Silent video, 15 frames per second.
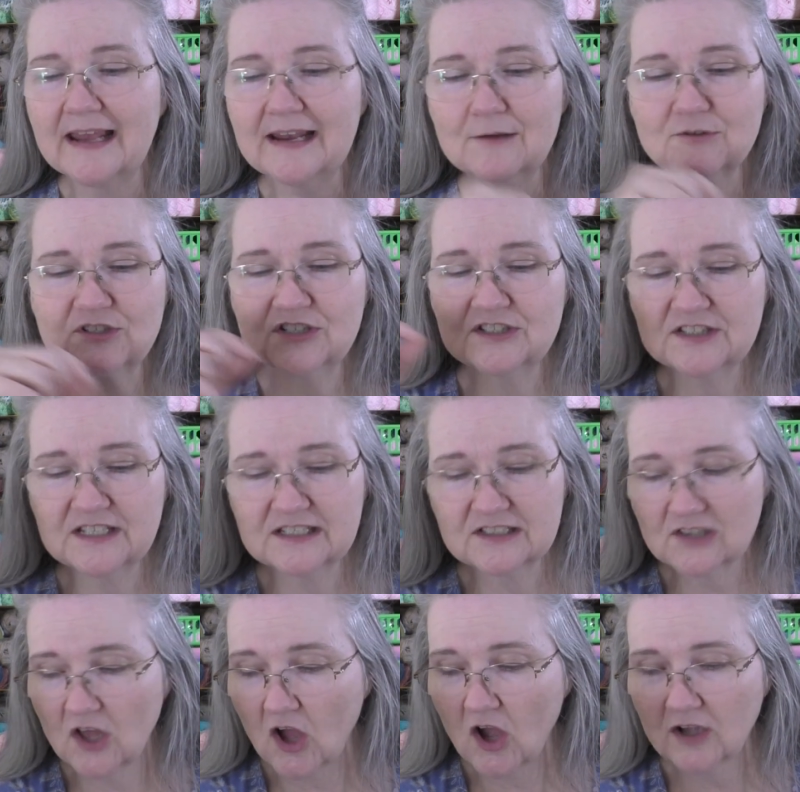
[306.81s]
And it was just these
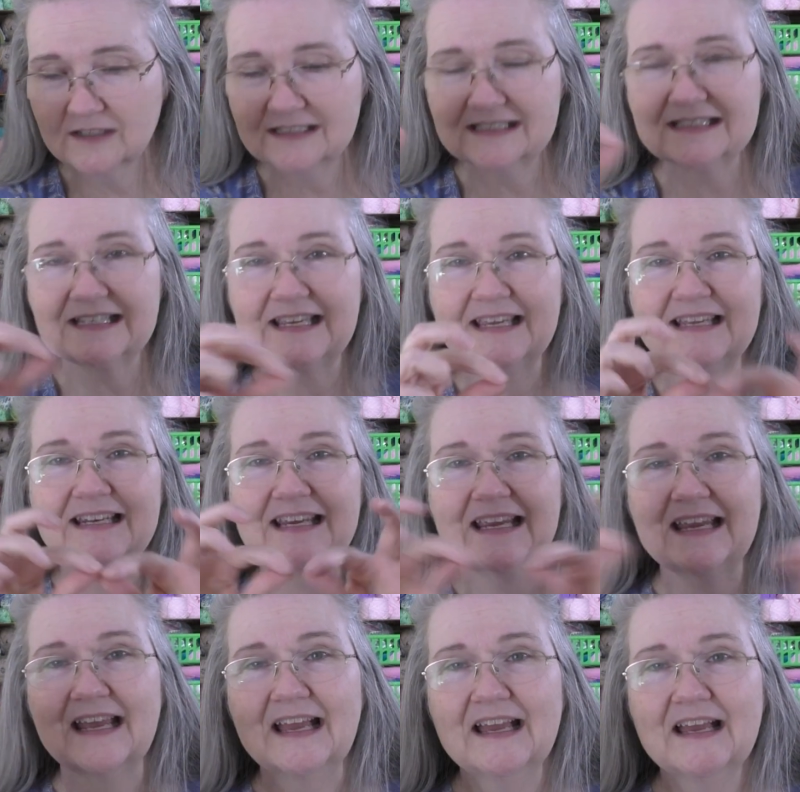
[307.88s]
long,
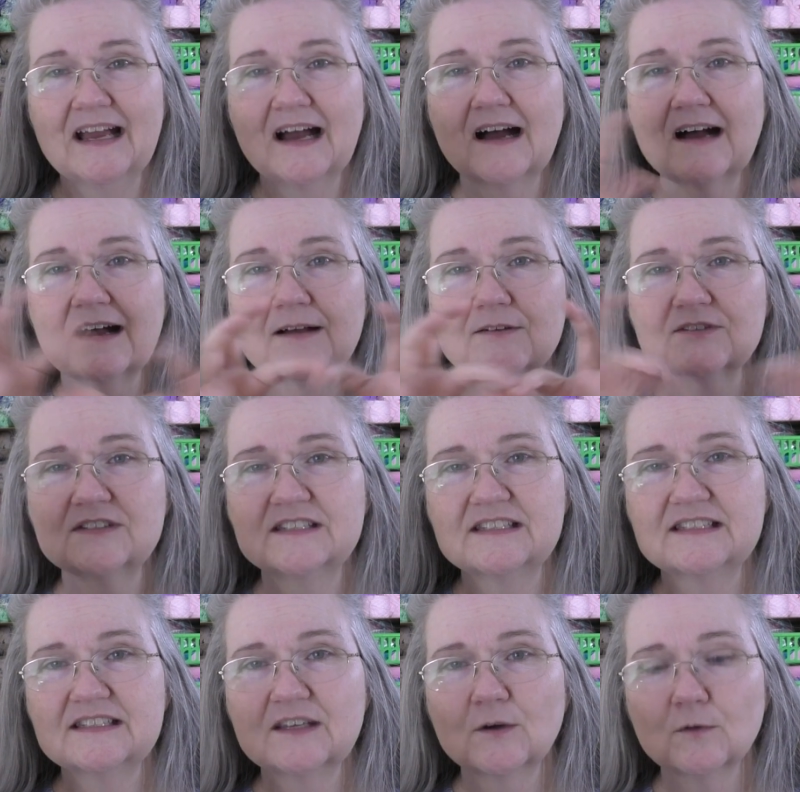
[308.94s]
skinny, uh,
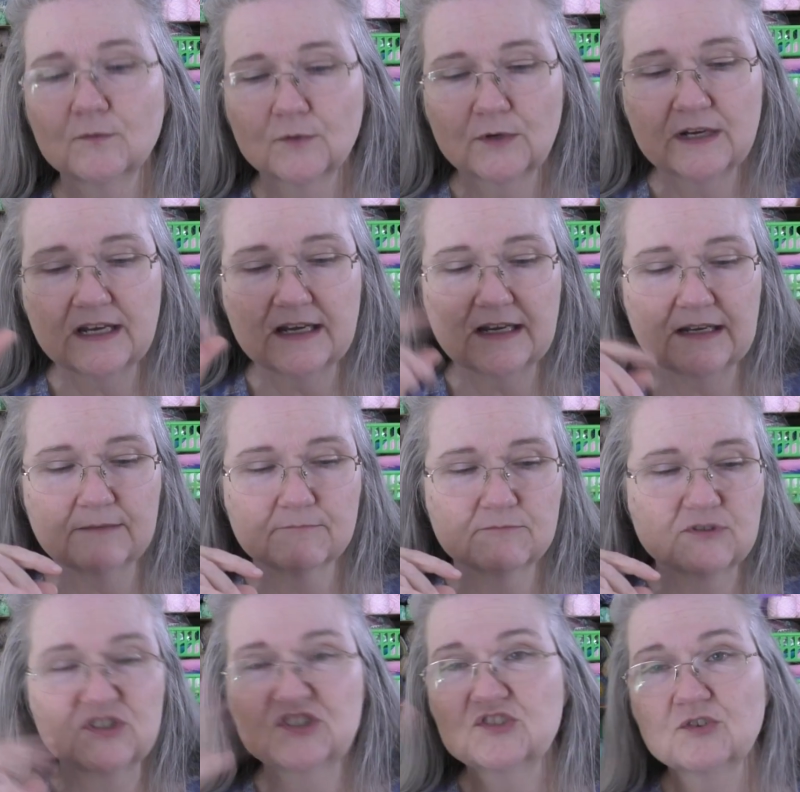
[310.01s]
silvery
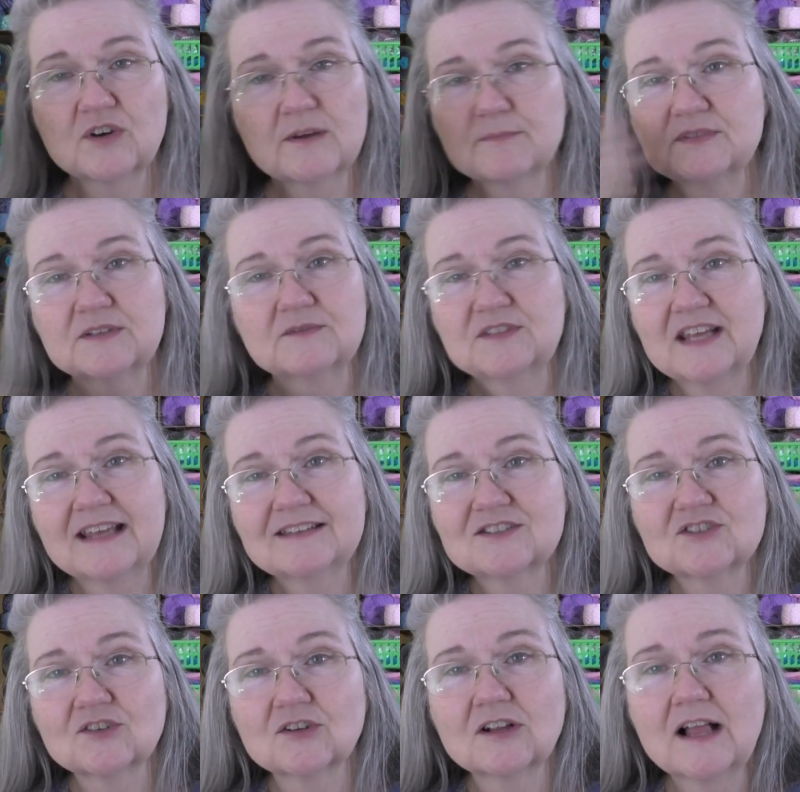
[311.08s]
strips of
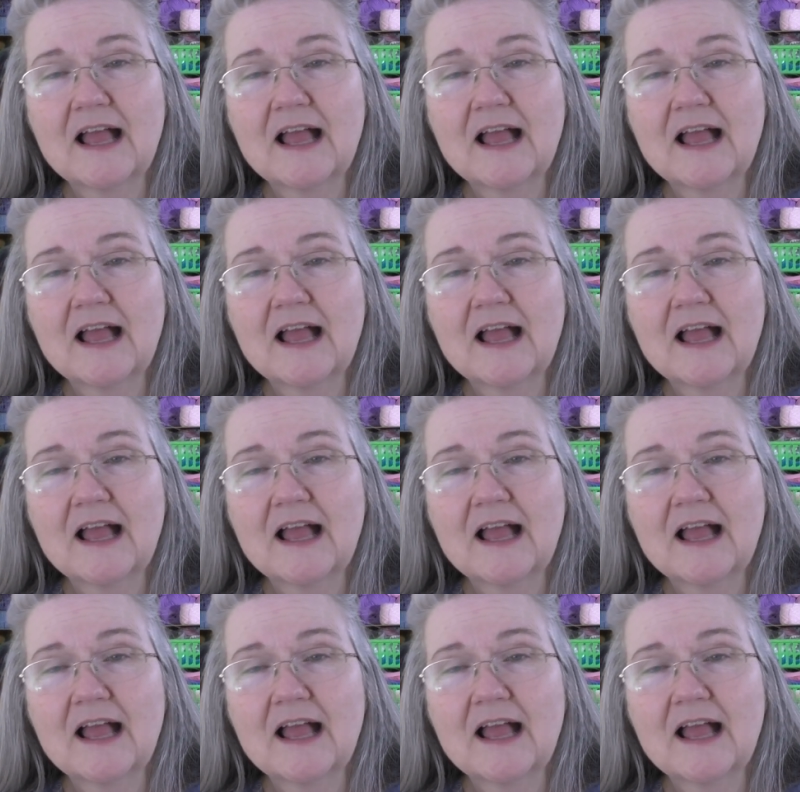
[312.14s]
tinsel.